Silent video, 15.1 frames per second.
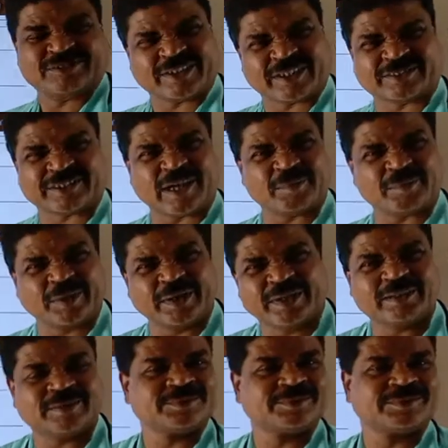For
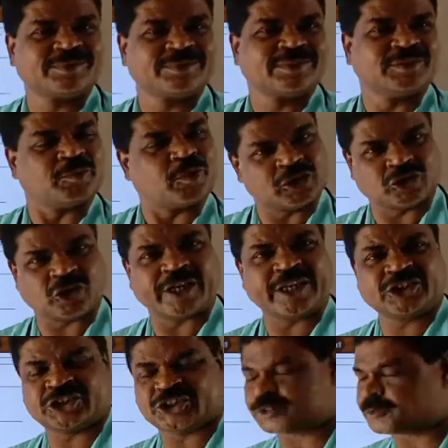example, Paul Jonet,